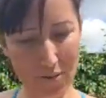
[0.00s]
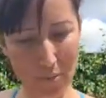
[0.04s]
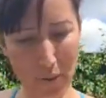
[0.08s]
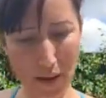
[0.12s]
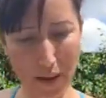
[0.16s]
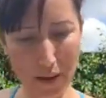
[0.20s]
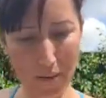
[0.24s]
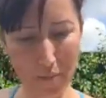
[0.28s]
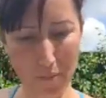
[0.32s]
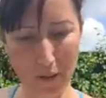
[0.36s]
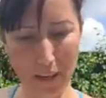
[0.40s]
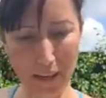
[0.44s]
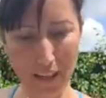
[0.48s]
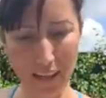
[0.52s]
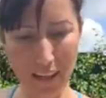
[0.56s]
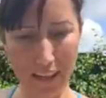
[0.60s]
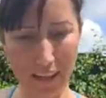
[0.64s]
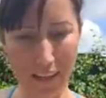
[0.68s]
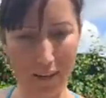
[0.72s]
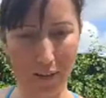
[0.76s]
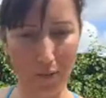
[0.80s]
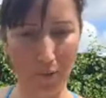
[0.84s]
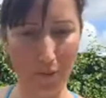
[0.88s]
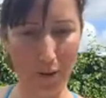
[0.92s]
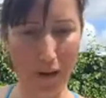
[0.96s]
paper
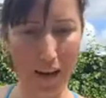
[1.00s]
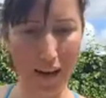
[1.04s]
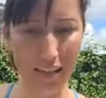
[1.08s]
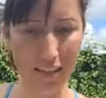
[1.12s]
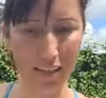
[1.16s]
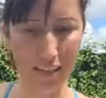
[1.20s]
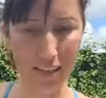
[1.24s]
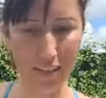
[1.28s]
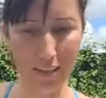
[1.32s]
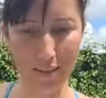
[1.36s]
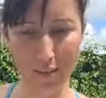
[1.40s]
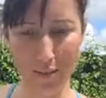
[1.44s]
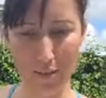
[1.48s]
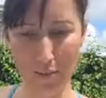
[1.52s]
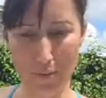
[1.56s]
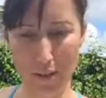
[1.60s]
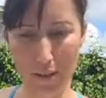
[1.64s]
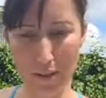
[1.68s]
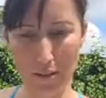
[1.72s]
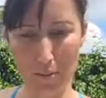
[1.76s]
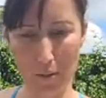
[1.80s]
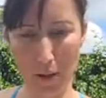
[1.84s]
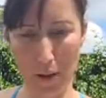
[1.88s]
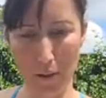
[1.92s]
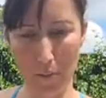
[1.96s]
here. Why is there so
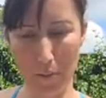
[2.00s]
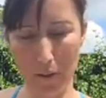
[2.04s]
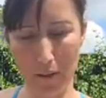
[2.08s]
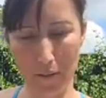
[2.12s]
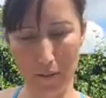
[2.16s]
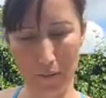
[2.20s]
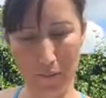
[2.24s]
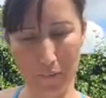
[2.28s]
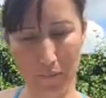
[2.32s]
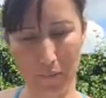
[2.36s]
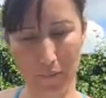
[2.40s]
much paper?